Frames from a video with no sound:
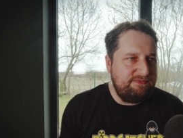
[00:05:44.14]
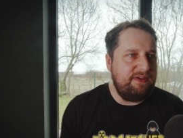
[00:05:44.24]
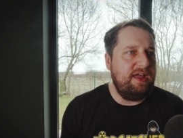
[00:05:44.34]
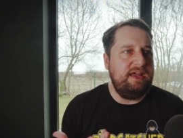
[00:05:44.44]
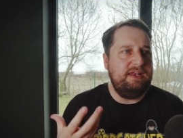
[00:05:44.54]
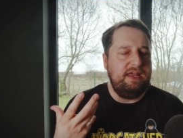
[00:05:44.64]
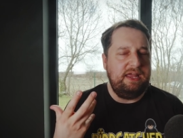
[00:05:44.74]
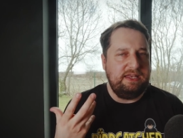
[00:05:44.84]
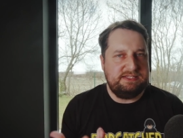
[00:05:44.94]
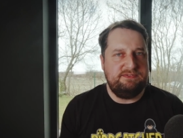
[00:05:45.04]
in
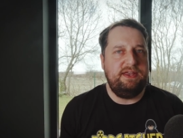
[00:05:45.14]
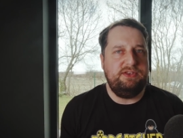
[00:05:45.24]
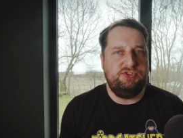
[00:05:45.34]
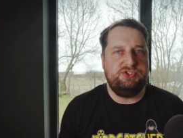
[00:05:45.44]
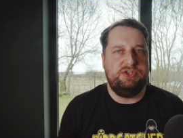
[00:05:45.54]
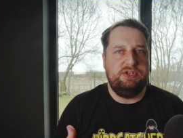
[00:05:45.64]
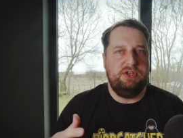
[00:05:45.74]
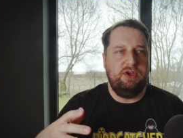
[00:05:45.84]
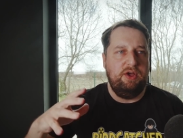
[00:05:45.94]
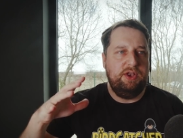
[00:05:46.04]
divine
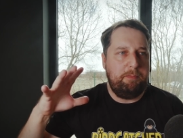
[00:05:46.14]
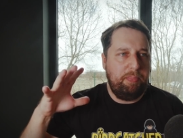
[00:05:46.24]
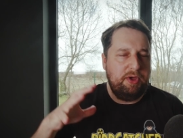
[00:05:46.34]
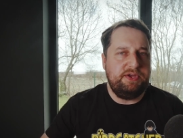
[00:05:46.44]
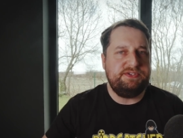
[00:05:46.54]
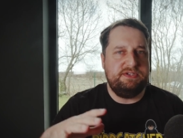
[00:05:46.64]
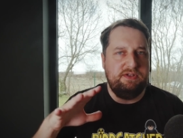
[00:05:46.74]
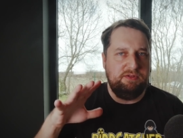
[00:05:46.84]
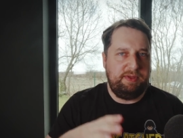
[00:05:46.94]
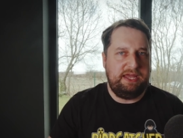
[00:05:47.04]
intervention on a
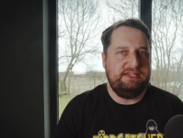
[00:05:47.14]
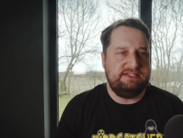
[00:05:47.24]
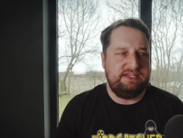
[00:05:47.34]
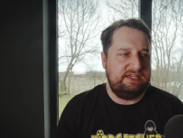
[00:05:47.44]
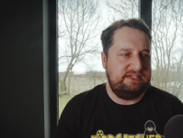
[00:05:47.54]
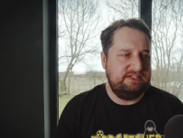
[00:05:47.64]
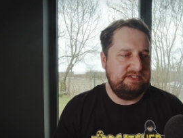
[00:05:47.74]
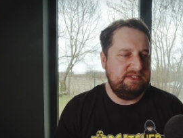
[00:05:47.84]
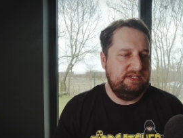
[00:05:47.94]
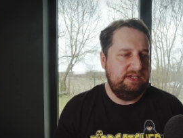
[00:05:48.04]
personal
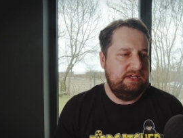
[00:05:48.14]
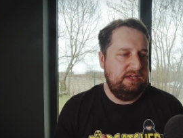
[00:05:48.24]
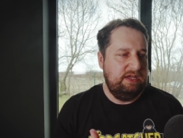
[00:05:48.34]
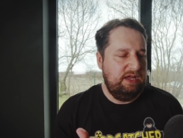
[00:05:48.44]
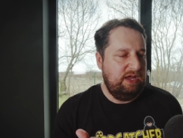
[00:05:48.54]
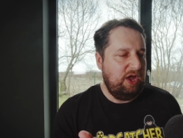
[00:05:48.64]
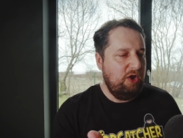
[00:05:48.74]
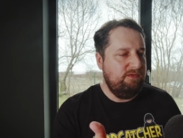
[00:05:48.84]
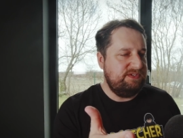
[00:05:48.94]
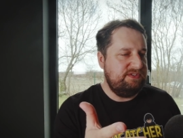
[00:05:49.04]
basis
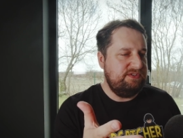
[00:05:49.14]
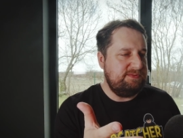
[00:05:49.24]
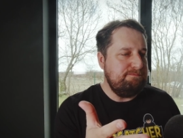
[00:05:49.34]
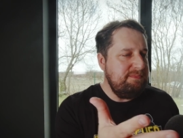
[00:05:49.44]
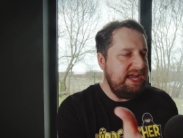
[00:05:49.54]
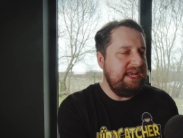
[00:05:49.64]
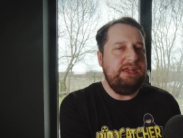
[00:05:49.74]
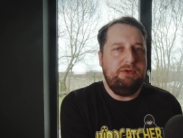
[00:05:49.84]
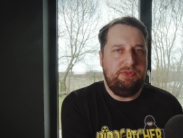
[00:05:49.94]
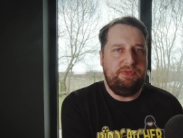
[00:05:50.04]
over such
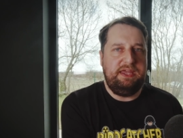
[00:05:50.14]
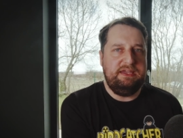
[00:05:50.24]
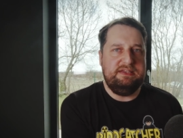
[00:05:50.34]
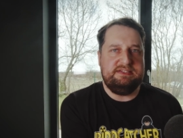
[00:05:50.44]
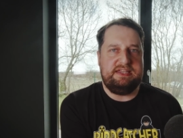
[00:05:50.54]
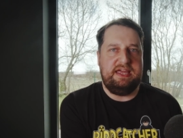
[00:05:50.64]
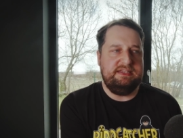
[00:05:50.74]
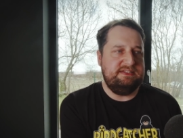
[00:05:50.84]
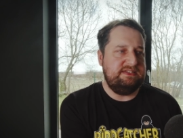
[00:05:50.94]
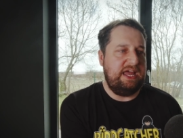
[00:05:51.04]
menial things
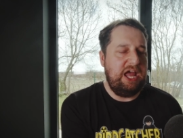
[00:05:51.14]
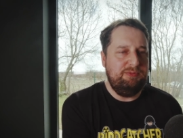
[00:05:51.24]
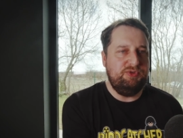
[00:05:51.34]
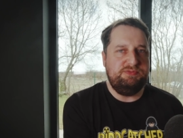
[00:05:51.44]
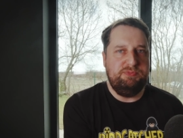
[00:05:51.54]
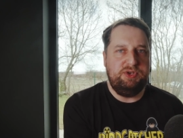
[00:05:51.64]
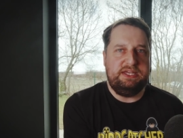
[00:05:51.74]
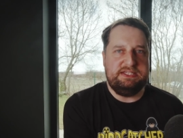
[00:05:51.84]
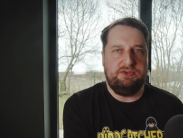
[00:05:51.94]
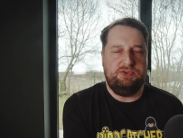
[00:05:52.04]
as how much
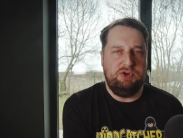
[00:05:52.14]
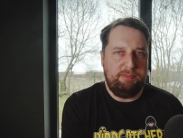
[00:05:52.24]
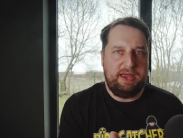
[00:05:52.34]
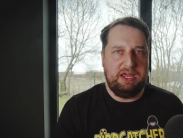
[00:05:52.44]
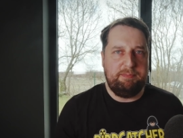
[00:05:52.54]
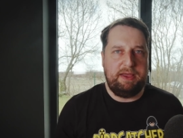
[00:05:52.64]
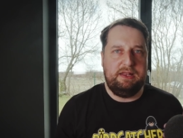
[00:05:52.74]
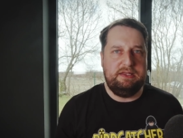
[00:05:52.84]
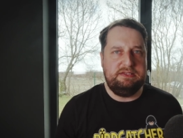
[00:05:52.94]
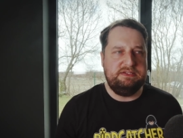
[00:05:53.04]
money is on your bank
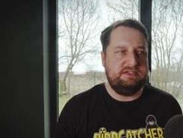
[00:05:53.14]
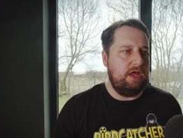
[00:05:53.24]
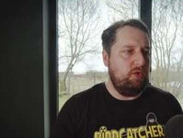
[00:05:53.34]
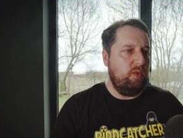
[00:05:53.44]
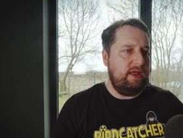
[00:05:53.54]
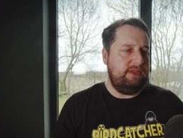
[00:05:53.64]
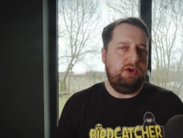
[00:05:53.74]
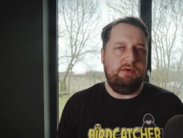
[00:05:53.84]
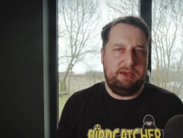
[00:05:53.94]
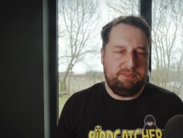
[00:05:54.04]
balance and
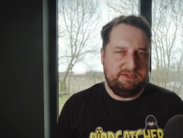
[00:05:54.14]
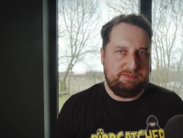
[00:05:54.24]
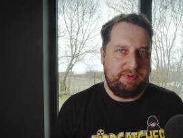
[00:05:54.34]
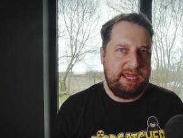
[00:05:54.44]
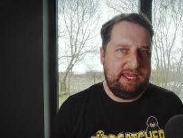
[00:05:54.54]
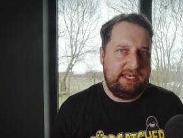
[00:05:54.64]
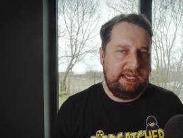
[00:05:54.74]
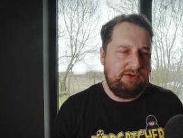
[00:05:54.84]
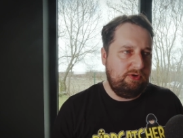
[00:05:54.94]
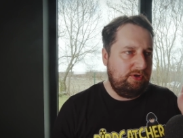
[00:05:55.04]
whether you're able to
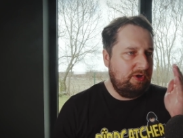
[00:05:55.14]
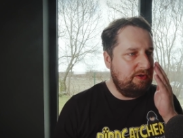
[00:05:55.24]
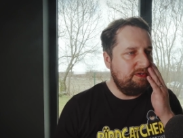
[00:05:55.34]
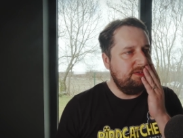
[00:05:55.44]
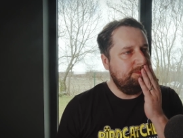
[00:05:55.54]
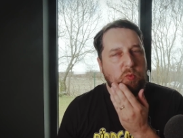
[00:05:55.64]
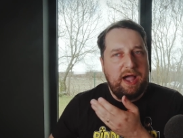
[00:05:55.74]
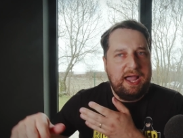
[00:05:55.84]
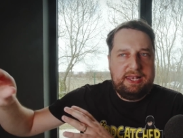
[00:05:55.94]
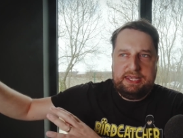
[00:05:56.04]
pioneer or not,
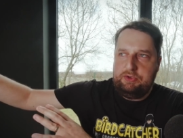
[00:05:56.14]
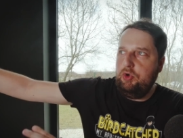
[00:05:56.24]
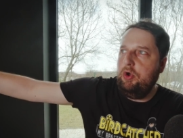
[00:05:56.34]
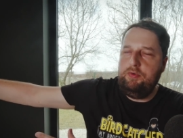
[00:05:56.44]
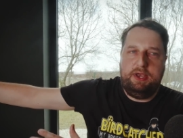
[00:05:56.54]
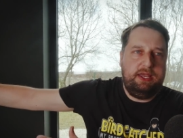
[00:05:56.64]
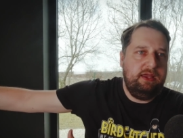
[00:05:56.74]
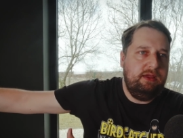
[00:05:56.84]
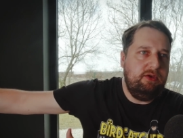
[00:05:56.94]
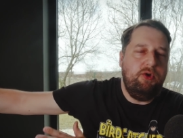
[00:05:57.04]
while
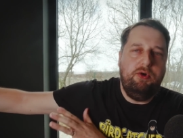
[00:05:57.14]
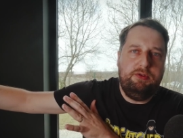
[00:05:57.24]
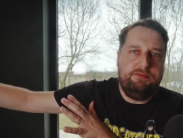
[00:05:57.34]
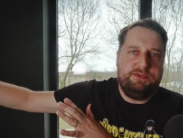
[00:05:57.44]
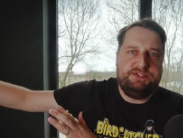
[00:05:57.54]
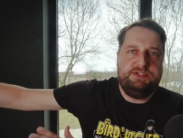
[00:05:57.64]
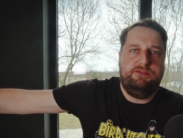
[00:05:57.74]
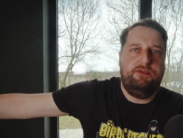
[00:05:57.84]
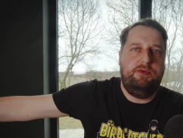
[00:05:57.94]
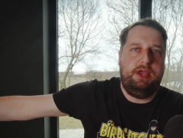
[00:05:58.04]
ignoring all of the
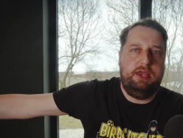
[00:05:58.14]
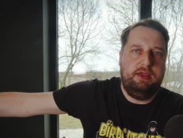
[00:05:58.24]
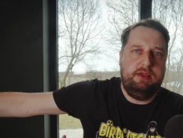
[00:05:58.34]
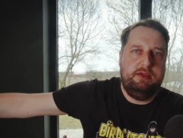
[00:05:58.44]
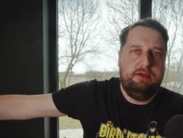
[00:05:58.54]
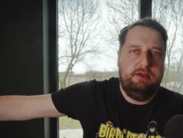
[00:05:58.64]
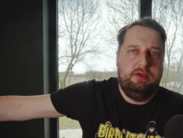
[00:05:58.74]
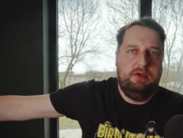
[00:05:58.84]
suffering,